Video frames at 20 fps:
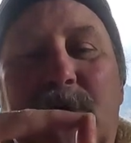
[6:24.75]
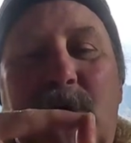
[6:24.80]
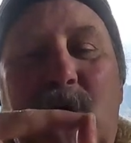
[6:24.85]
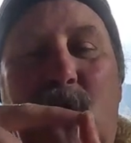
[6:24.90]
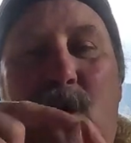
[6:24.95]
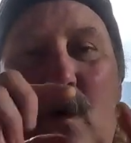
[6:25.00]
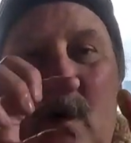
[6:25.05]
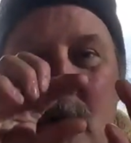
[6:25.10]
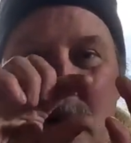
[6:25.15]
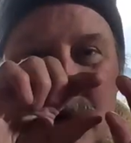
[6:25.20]

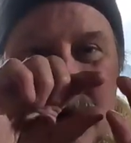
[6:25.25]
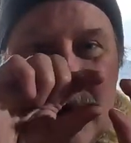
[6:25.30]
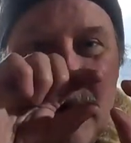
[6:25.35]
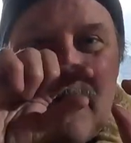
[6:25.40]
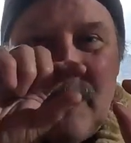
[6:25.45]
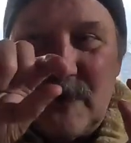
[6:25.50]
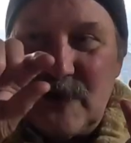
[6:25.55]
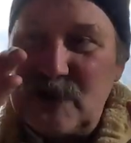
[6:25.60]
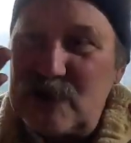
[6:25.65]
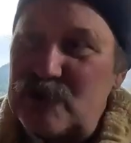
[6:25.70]
or
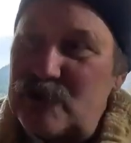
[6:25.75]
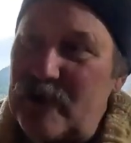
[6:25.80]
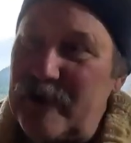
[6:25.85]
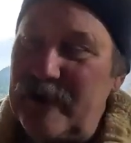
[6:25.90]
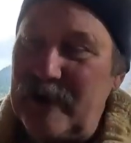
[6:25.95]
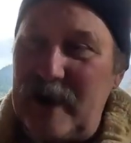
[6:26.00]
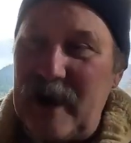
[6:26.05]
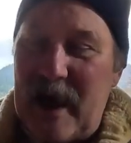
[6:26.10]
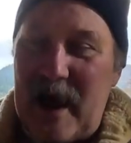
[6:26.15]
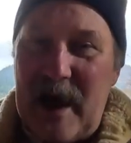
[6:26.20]
even a
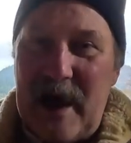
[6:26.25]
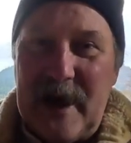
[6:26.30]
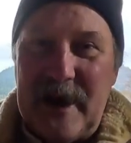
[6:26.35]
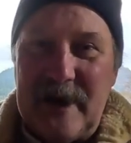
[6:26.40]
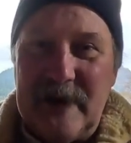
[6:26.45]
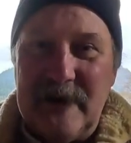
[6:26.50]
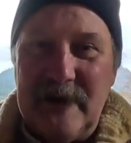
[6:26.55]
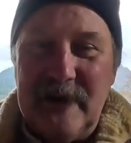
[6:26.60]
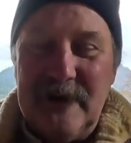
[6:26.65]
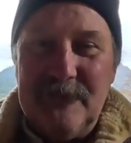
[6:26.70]
straight
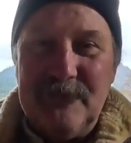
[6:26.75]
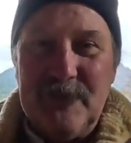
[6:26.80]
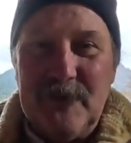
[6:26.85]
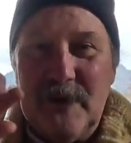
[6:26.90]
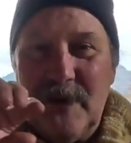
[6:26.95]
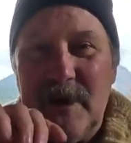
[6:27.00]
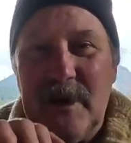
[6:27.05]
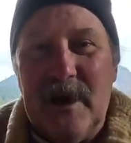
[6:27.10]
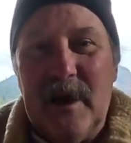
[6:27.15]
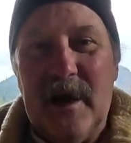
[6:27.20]
line
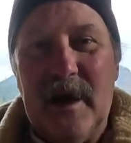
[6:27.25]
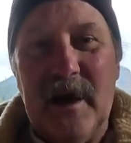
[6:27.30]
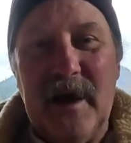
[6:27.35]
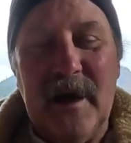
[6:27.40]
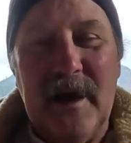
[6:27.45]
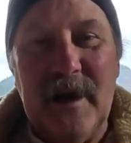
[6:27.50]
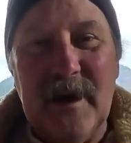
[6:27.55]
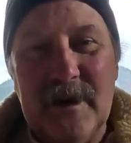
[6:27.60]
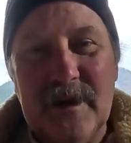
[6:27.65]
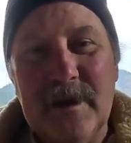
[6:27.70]

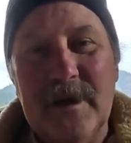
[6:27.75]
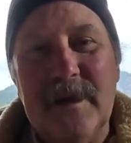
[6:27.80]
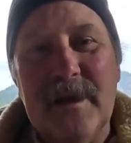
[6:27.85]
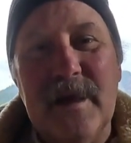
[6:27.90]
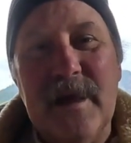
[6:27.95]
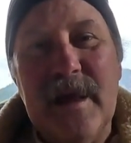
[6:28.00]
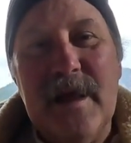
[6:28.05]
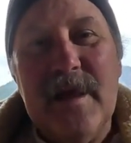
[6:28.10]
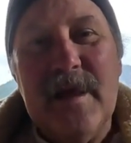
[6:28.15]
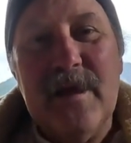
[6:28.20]

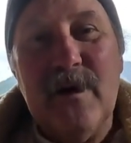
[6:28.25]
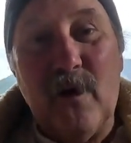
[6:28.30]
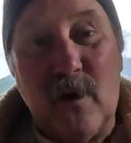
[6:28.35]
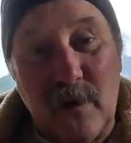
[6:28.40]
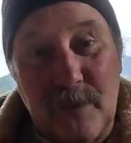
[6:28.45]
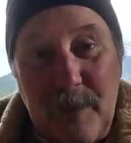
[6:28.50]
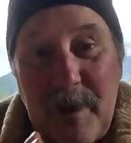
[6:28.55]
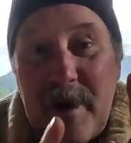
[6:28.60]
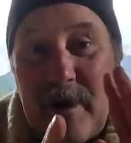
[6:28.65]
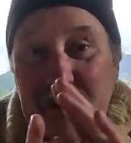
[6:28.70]

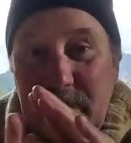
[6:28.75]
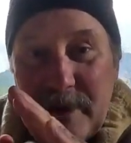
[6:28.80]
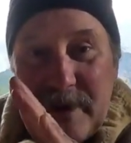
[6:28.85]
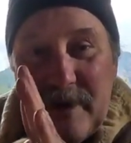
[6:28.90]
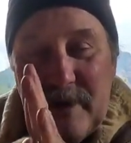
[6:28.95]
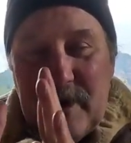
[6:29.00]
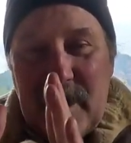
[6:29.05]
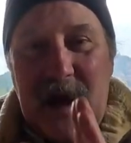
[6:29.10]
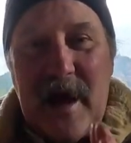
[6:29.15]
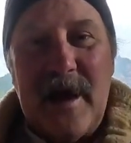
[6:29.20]
or
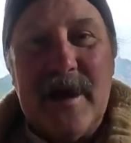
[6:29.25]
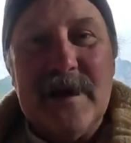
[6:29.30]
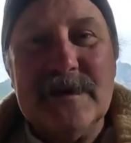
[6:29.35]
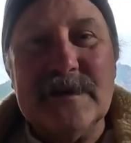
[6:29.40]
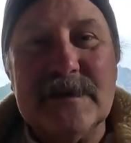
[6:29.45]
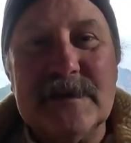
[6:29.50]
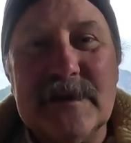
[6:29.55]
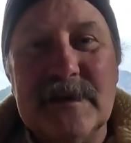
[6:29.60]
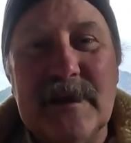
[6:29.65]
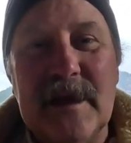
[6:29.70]
parallel
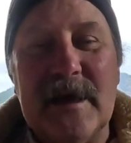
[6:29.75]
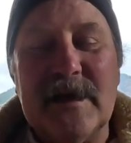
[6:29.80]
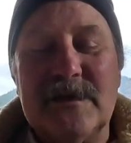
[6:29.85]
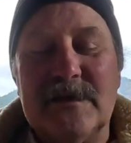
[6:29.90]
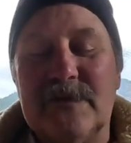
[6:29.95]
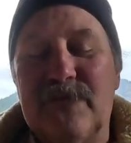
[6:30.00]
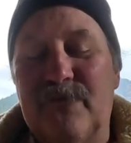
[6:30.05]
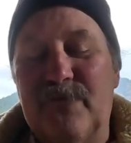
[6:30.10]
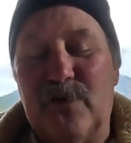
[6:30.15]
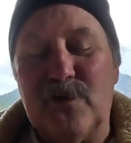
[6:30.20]
lines,
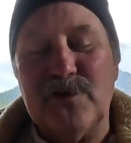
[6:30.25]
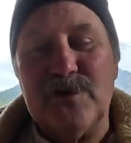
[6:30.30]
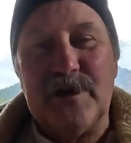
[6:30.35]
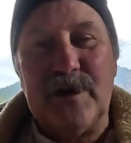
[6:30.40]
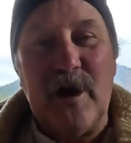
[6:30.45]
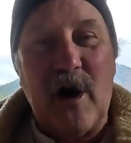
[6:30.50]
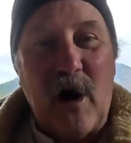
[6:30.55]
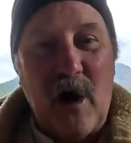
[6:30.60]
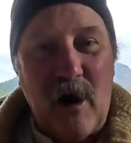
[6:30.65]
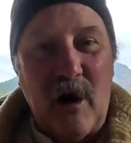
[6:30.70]
that's
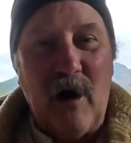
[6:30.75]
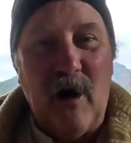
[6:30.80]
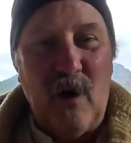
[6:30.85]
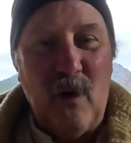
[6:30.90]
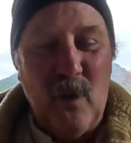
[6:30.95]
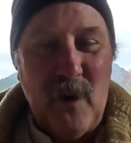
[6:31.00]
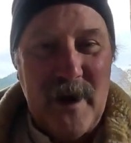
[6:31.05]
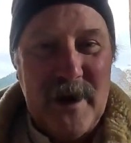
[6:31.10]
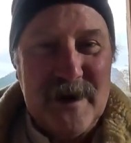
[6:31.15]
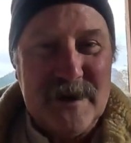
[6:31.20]
virtually
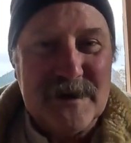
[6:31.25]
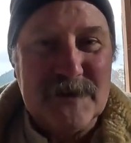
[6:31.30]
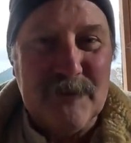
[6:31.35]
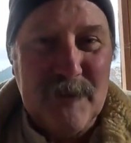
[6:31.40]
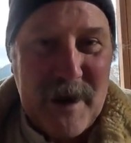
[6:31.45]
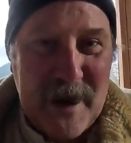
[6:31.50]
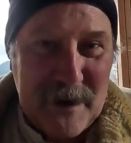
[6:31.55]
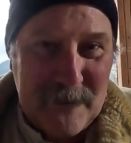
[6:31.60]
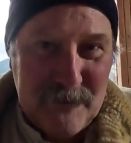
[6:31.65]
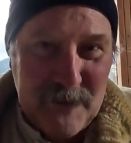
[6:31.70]
always
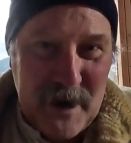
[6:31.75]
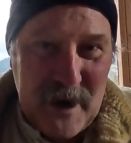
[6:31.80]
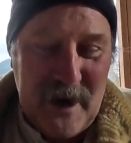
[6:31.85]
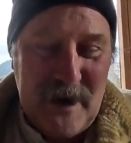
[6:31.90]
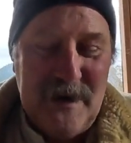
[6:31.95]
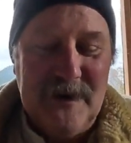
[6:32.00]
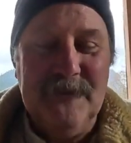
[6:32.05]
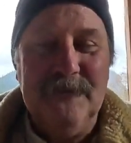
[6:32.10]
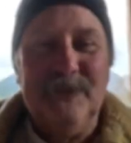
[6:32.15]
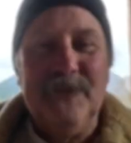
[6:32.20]

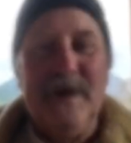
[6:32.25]
man-made.